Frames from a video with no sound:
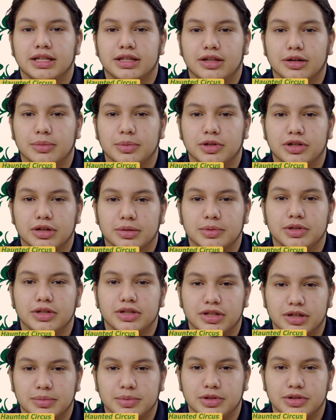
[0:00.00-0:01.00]

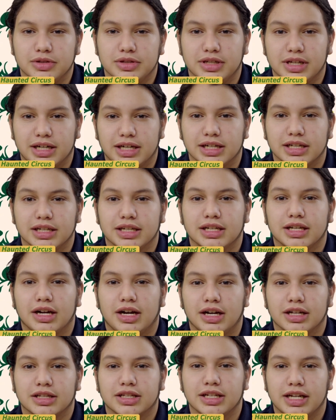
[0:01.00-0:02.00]

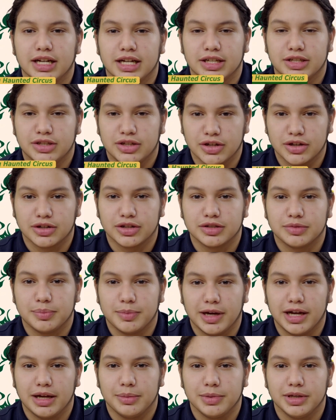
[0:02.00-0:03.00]

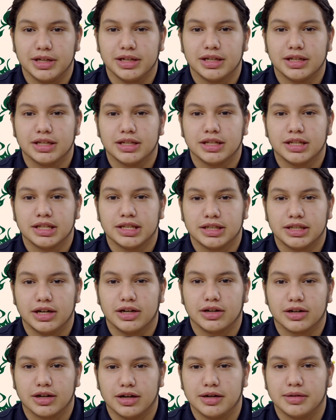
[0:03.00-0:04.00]

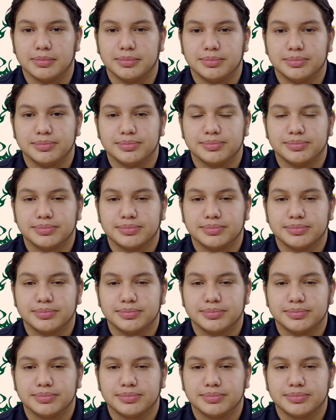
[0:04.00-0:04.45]
www.hauntedcircusmiami.com.